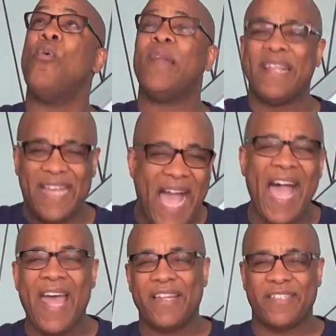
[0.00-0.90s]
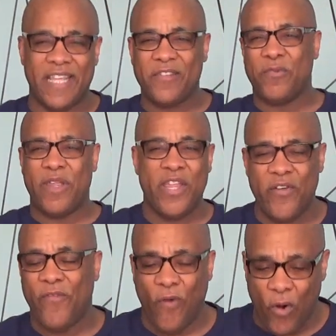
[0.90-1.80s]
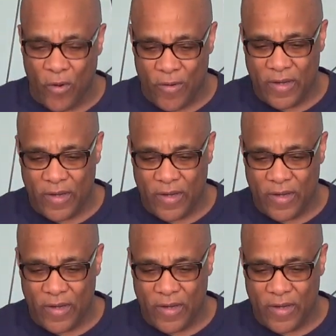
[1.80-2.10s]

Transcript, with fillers: what God says we're here for.